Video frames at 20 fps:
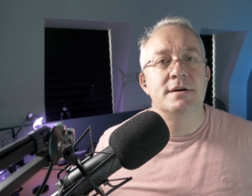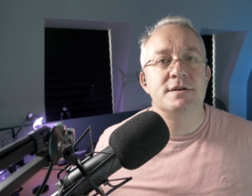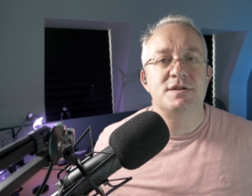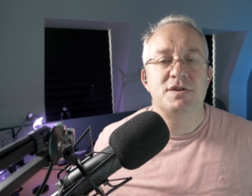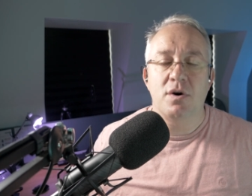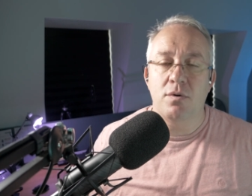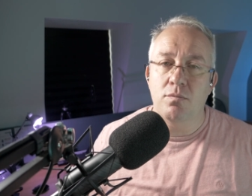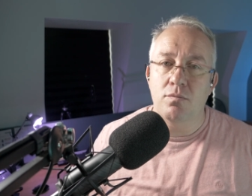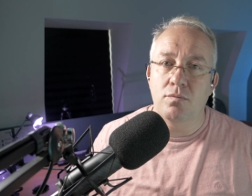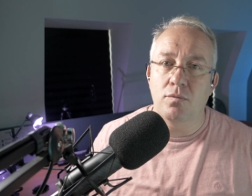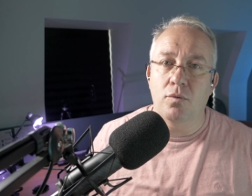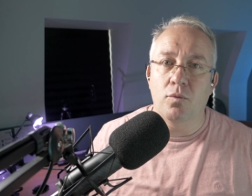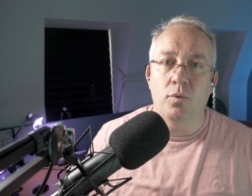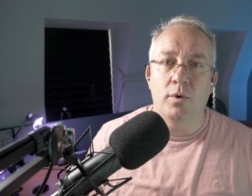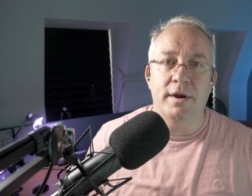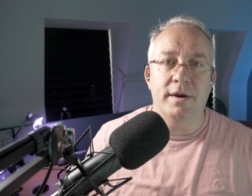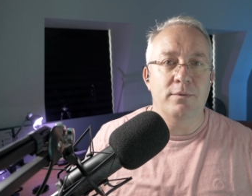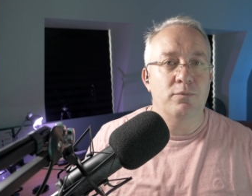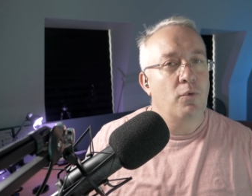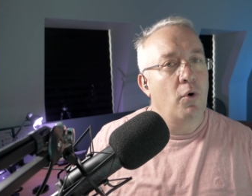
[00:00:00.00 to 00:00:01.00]
Some
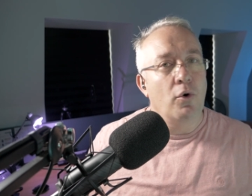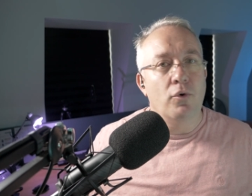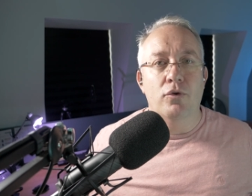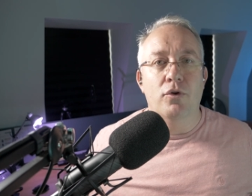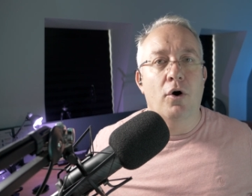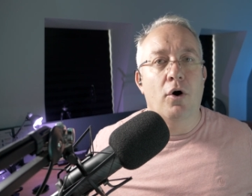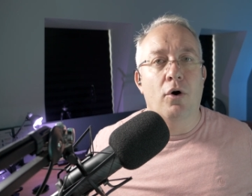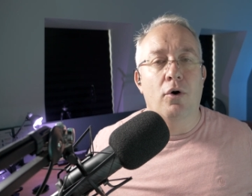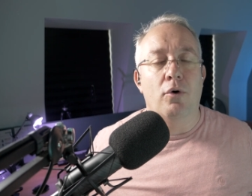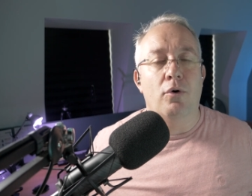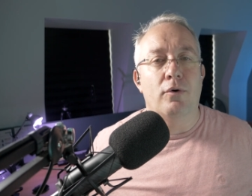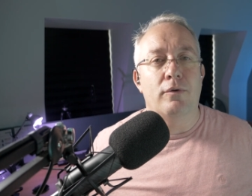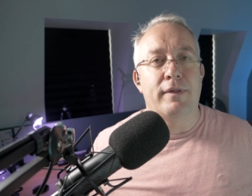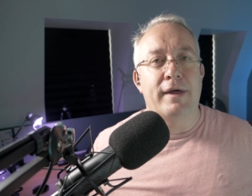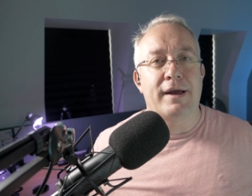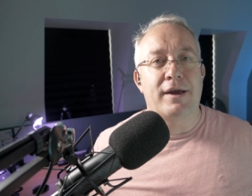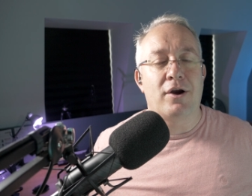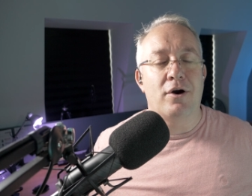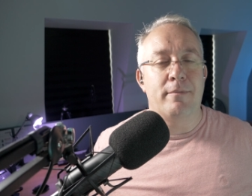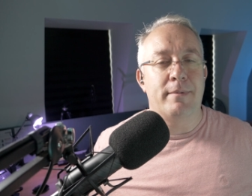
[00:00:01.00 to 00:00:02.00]
we won't know
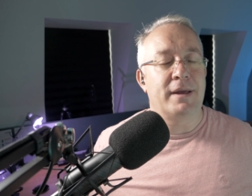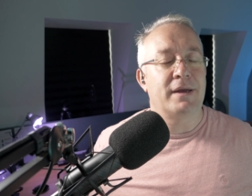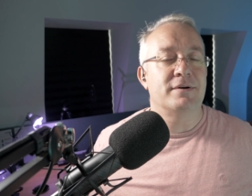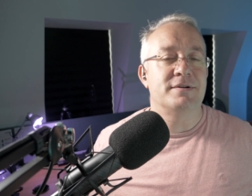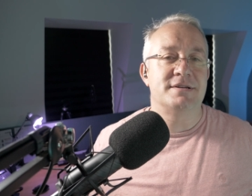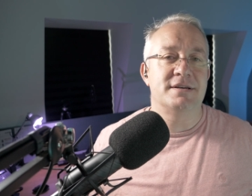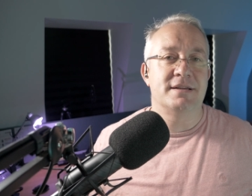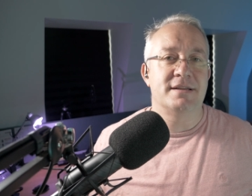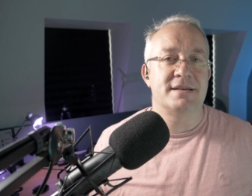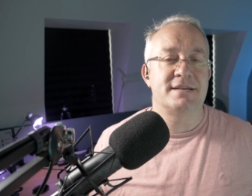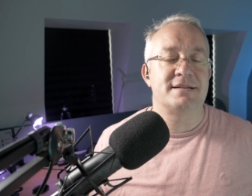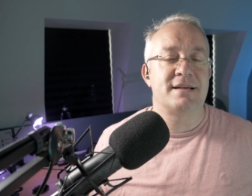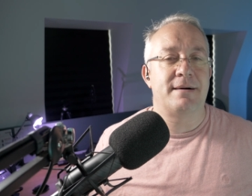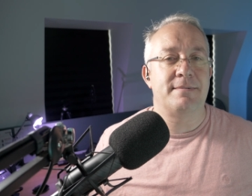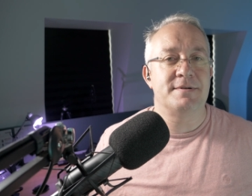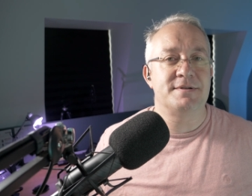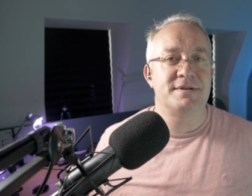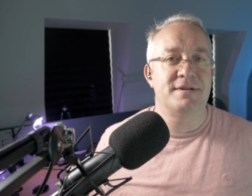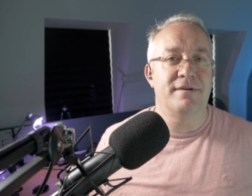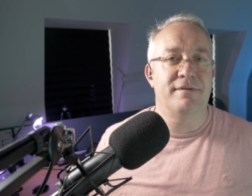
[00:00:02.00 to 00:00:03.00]
they're coming until they
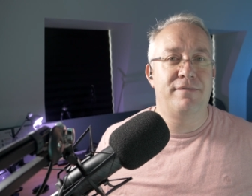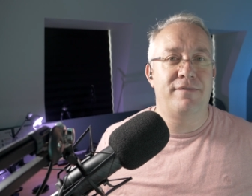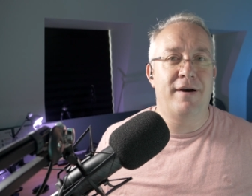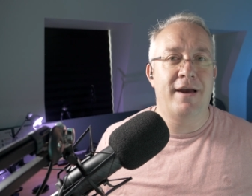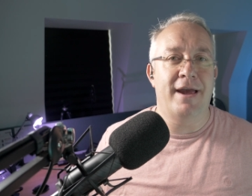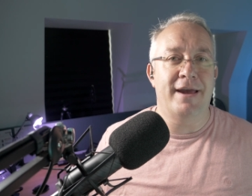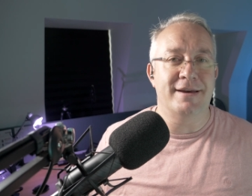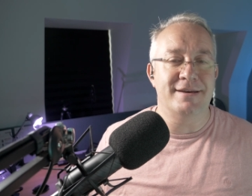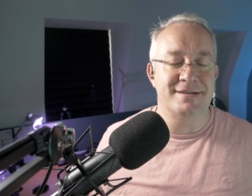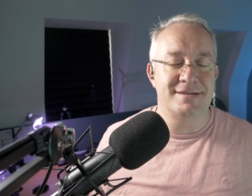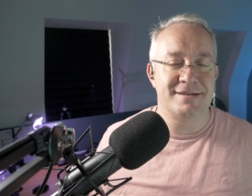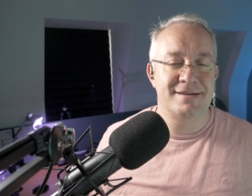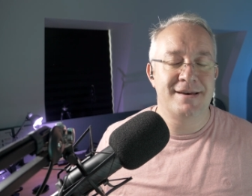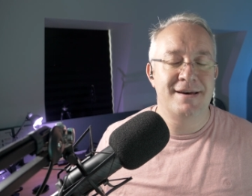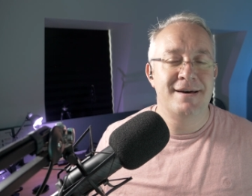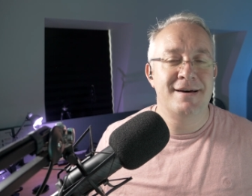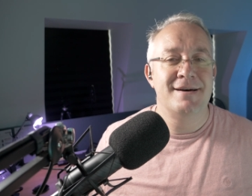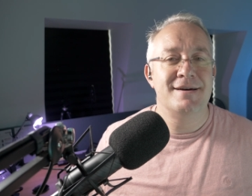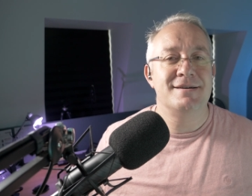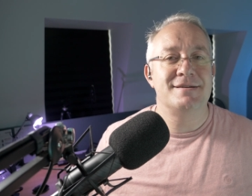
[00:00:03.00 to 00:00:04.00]
slap us in the face.
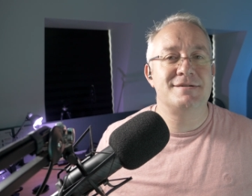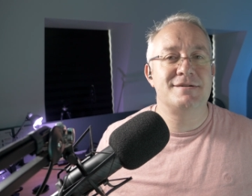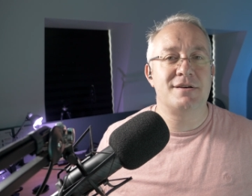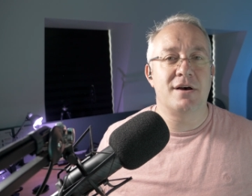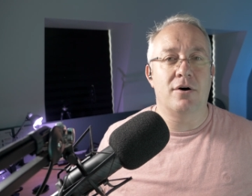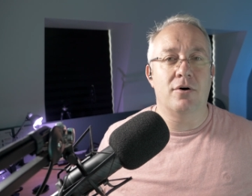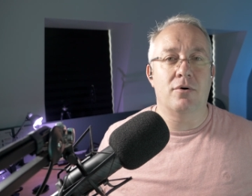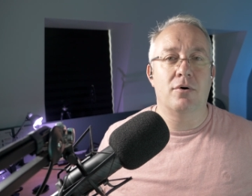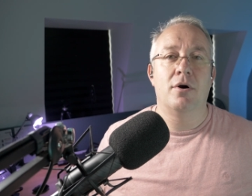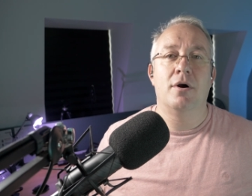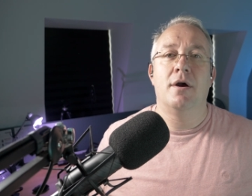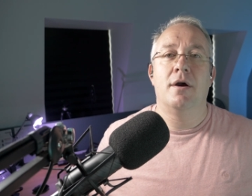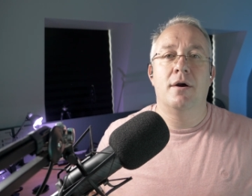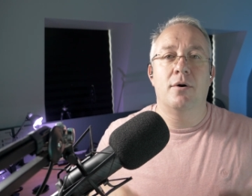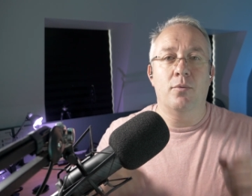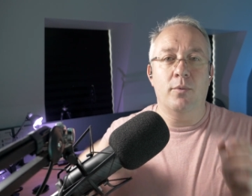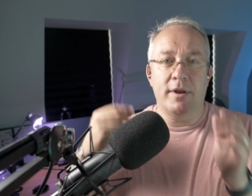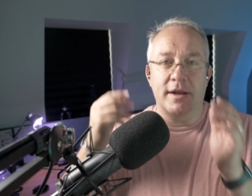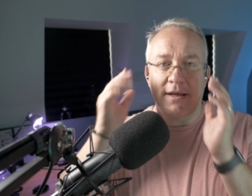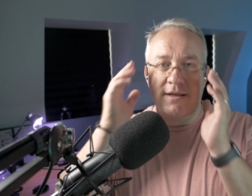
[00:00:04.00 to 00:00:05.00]
So
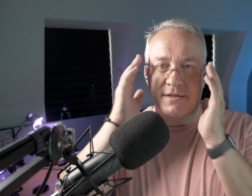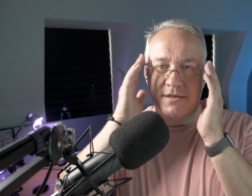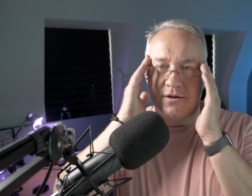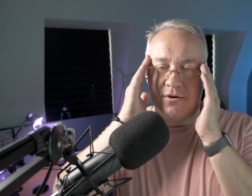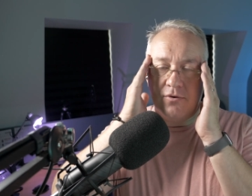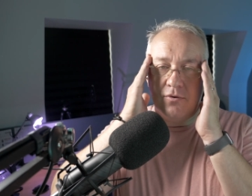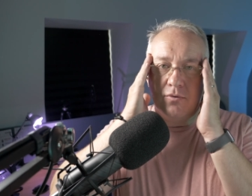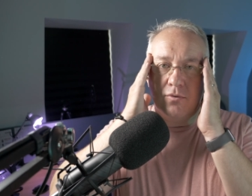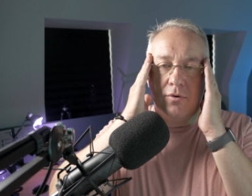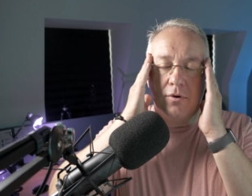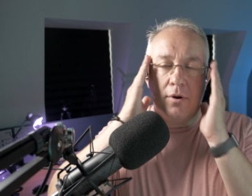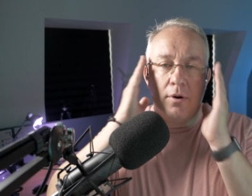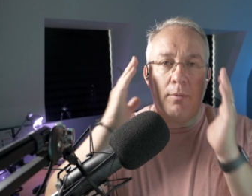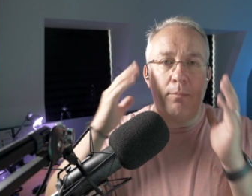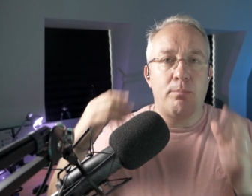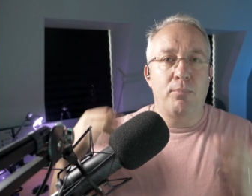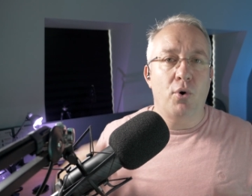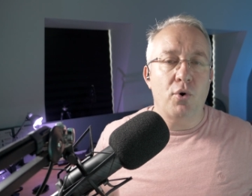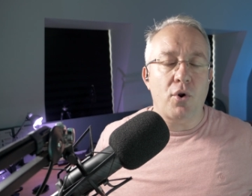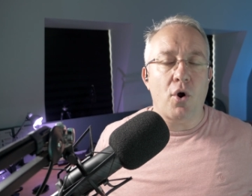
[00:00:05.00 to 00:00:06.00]
we need to
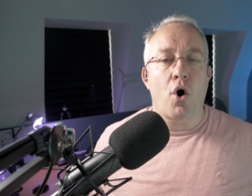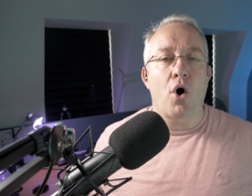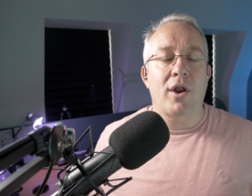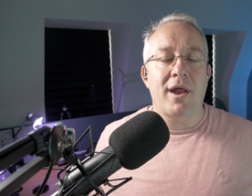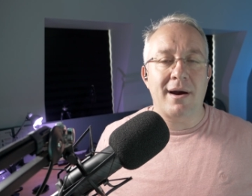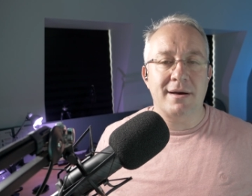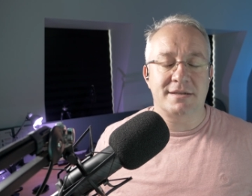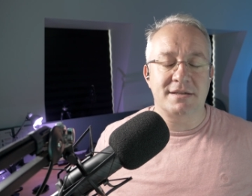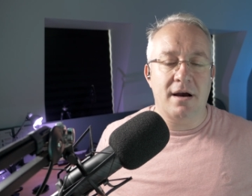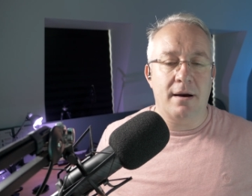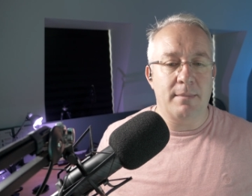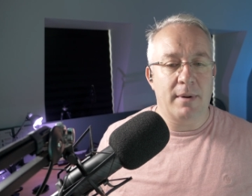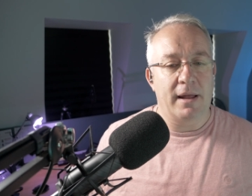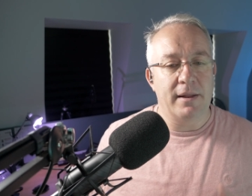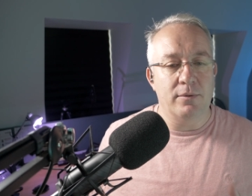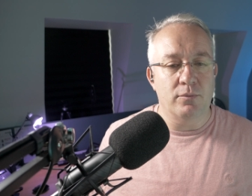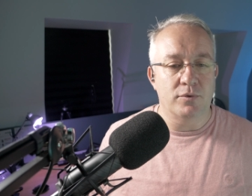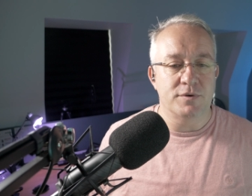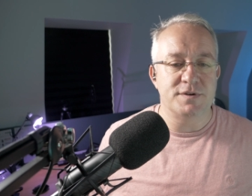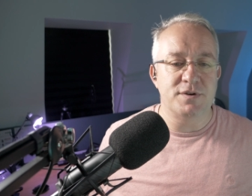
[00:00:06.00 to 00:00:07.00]
put on our
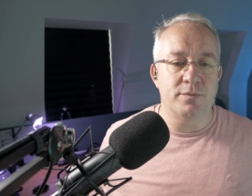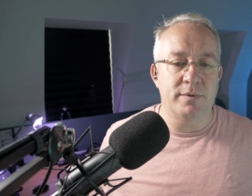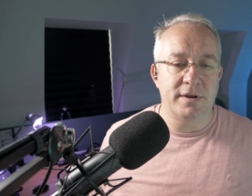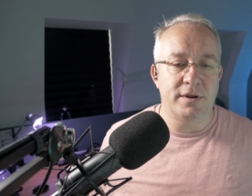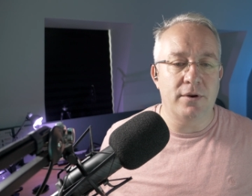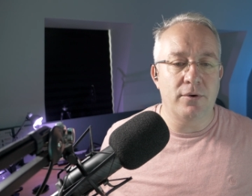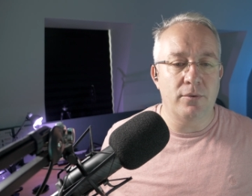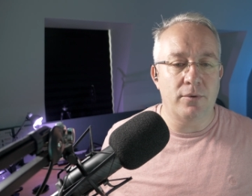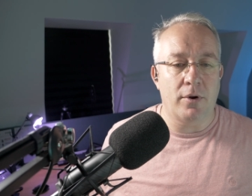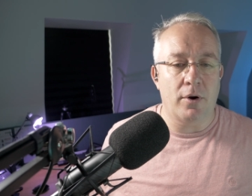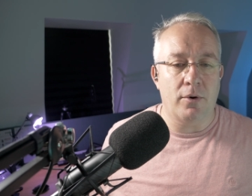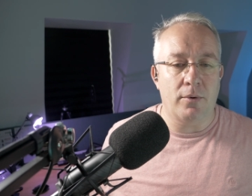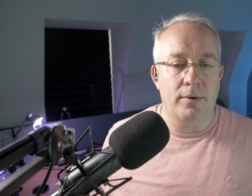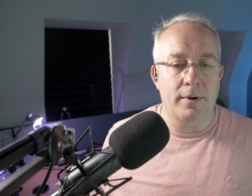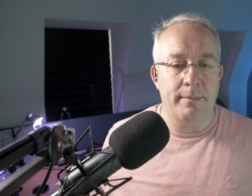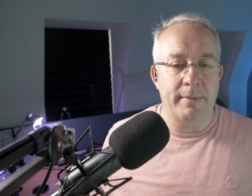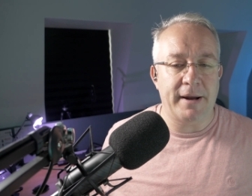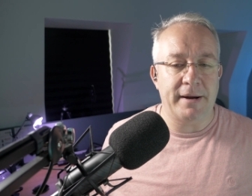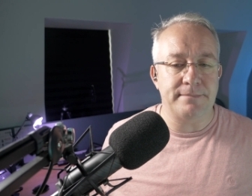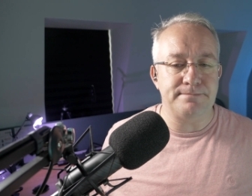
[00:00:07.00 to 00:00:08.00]
timeline the ones that we do know
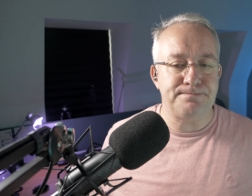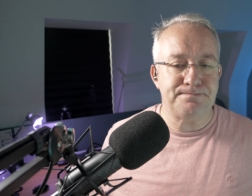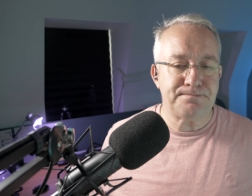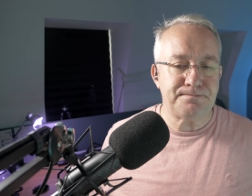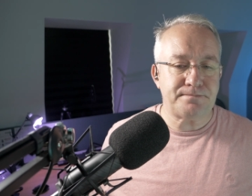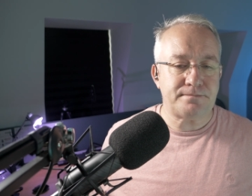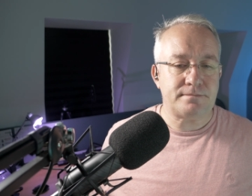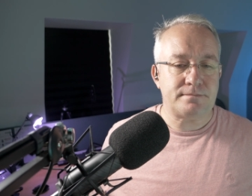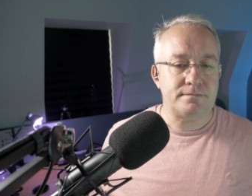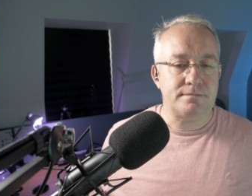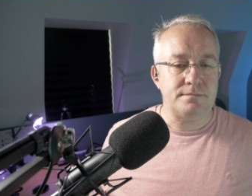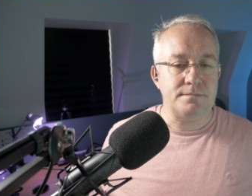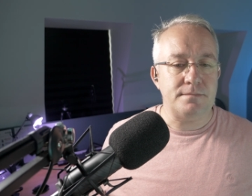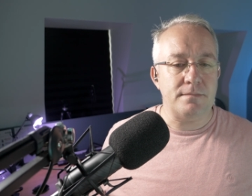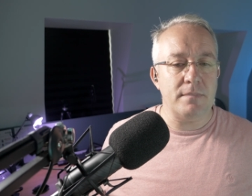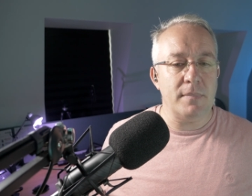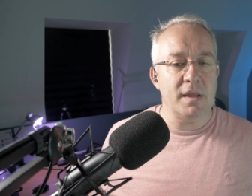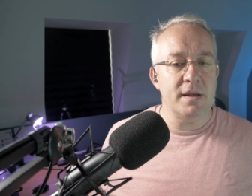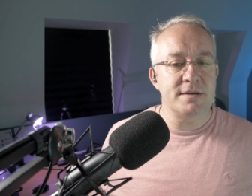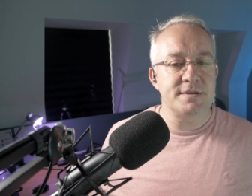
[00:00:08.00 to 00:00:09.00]
about.
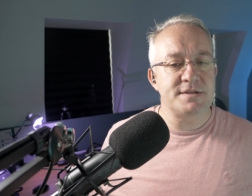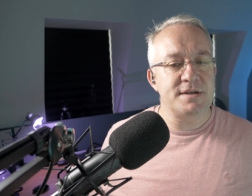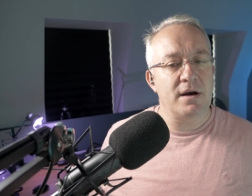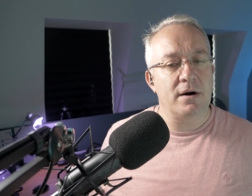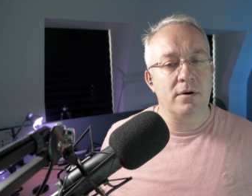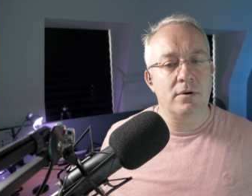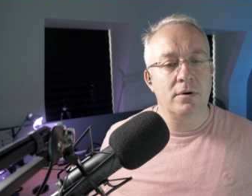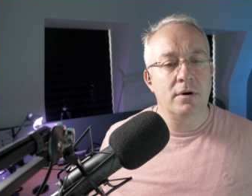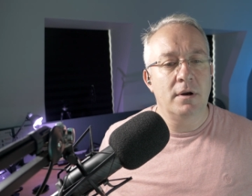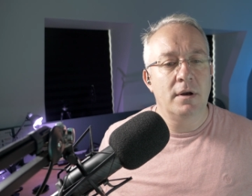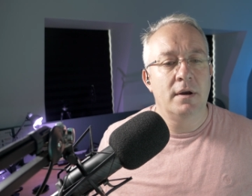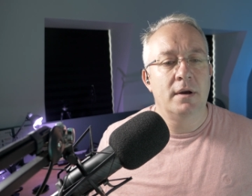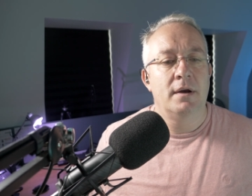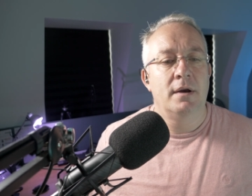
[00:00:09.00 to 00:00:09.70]
So...